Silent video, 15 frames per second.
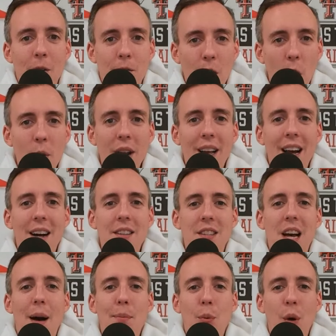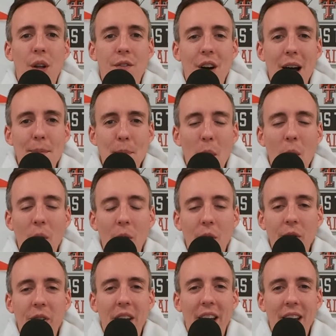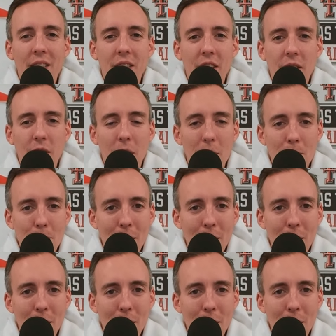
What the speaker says: voting on top 25 polls in this